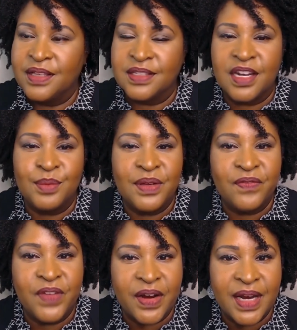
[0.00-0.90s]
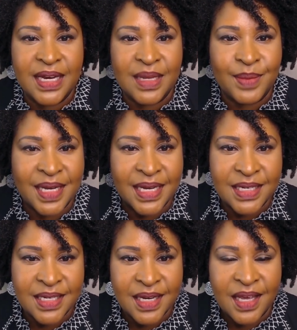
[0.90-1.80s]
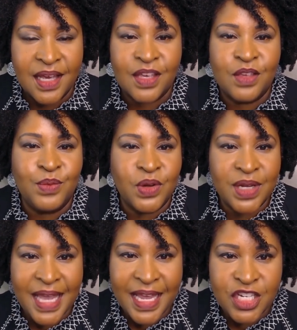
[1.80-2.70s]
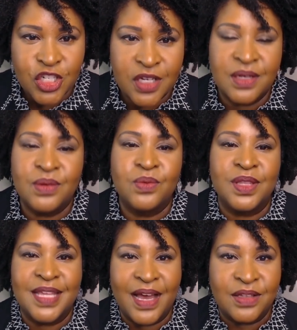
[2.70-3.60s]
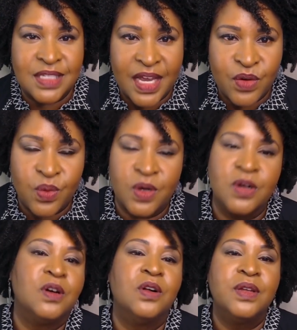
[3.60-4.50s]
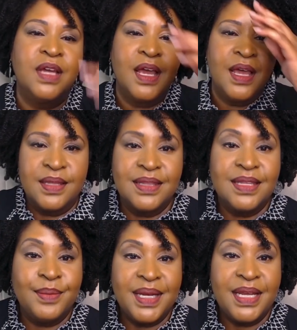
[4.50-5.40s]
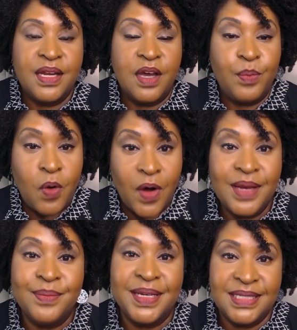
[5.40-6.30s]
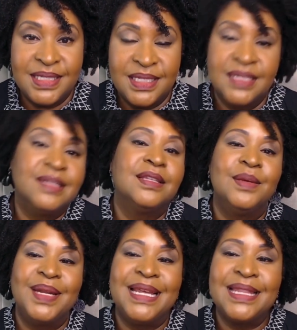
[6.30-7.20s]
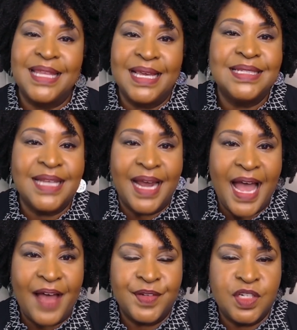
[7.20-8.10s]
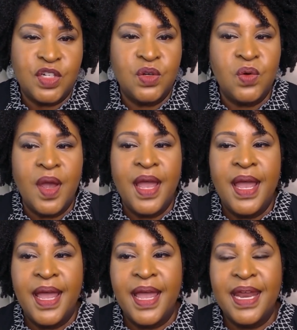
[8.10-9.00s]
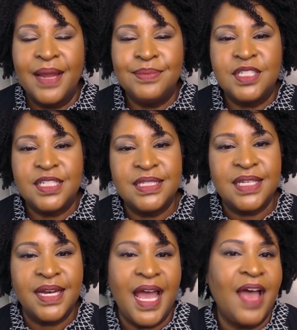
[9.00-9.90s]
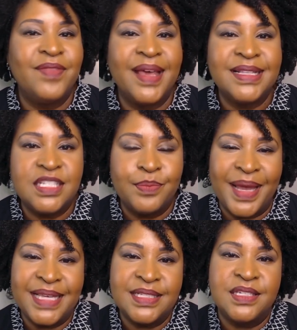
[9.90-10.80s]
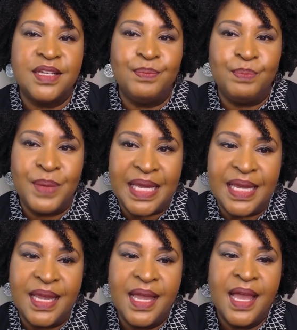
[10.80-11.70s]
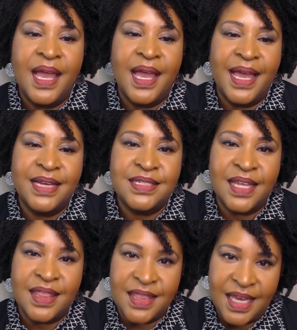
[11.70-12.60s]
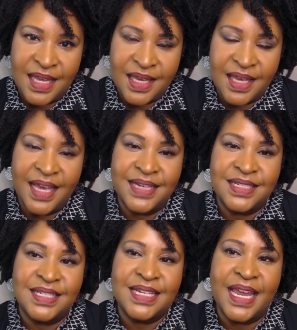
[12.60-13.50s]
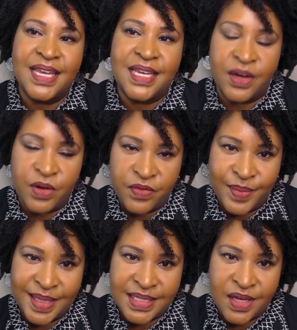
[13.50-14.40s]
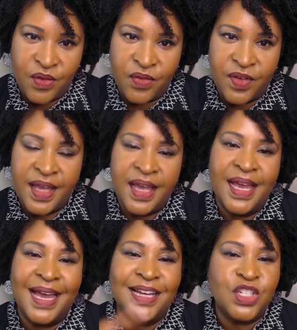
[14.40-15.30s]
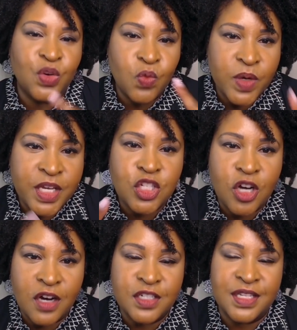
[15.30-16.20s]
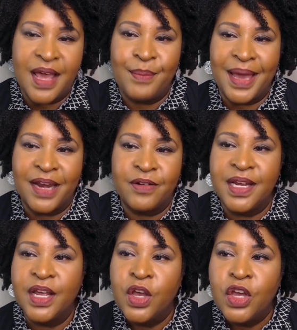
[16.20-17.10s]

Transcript: It's going to be very limited communication with the outside world, limited appointments, limited things that I have to do. And I'm just going to have that space to be and to think and to take care of myself and to recharge that battery.